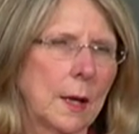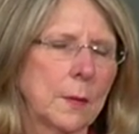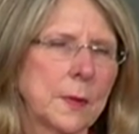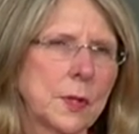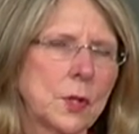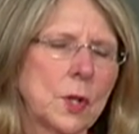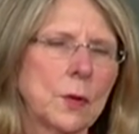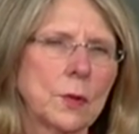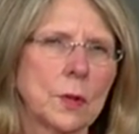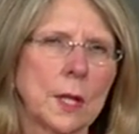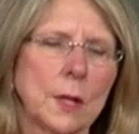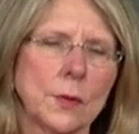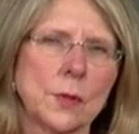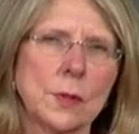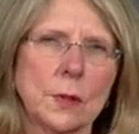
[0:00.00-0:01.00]
I was general
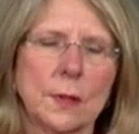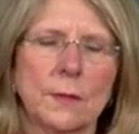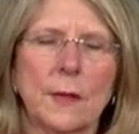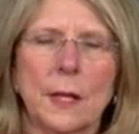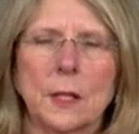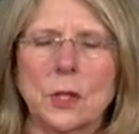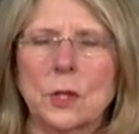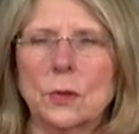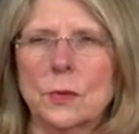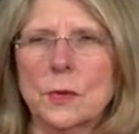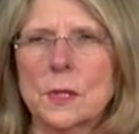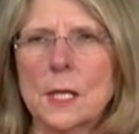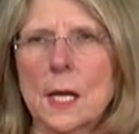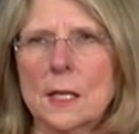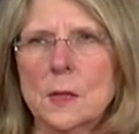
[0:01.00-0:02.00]
counsel at Valley
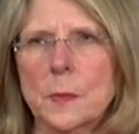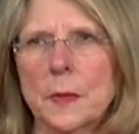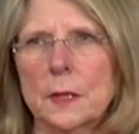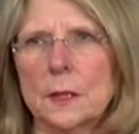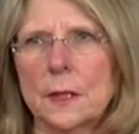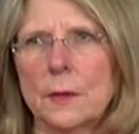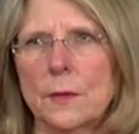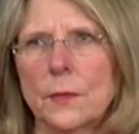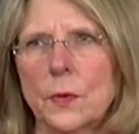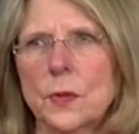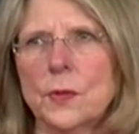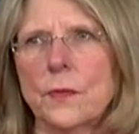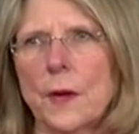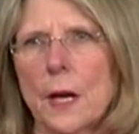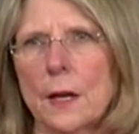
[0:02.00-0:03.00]
Children's Hospital, and the
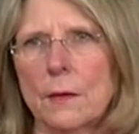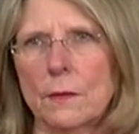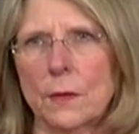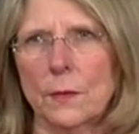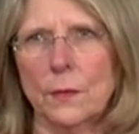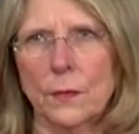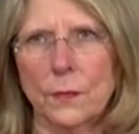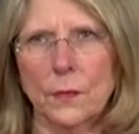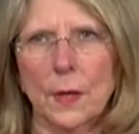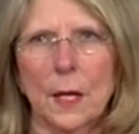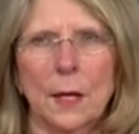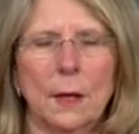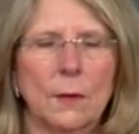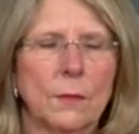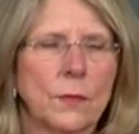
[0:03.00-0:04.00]
First Five of
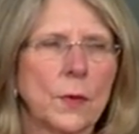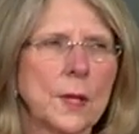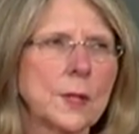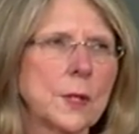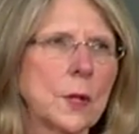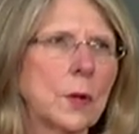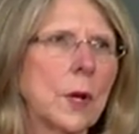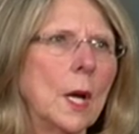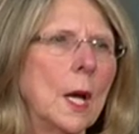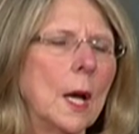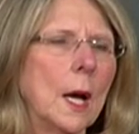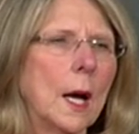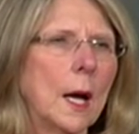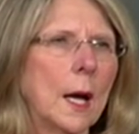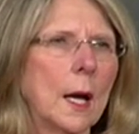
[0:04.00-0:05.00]
Fresno
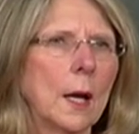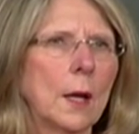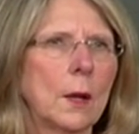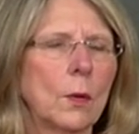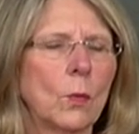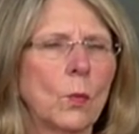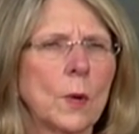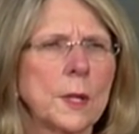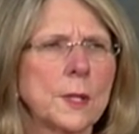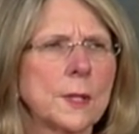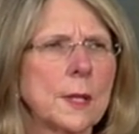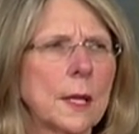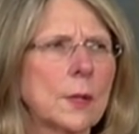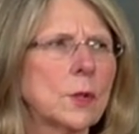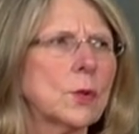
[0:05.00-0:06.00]

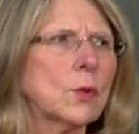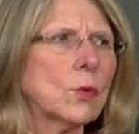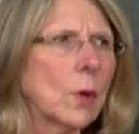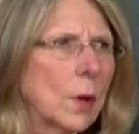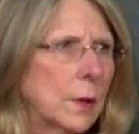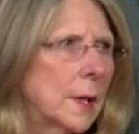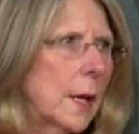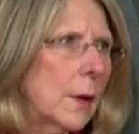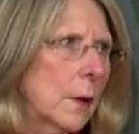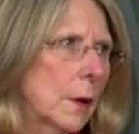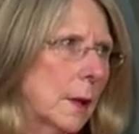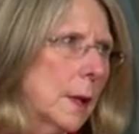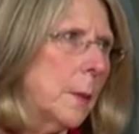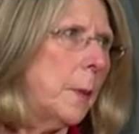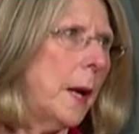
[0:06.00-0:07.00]
was
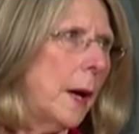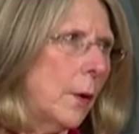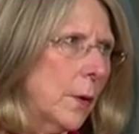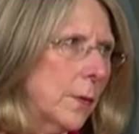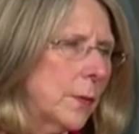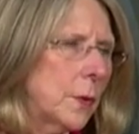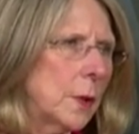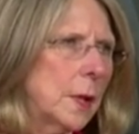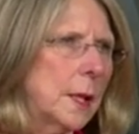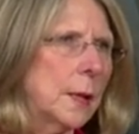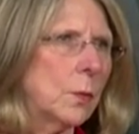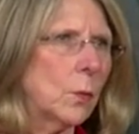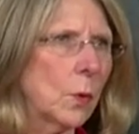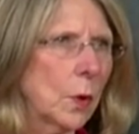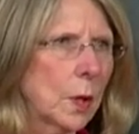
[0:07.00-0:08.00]
extraordinarily powerful
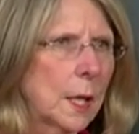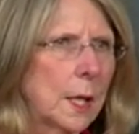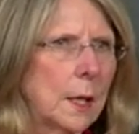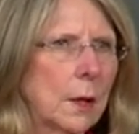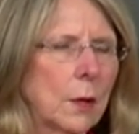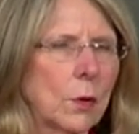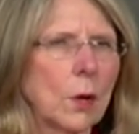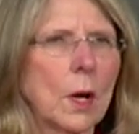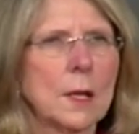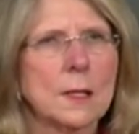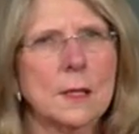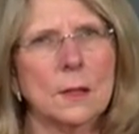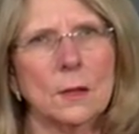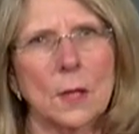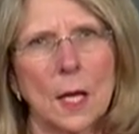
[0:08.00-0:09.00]
in working across
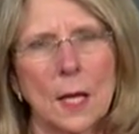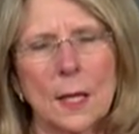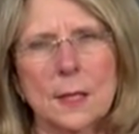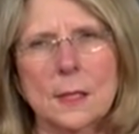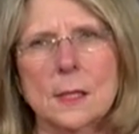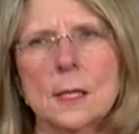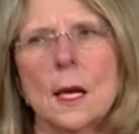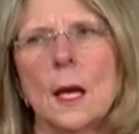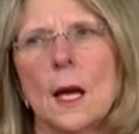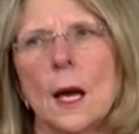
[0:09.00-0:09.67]
the lines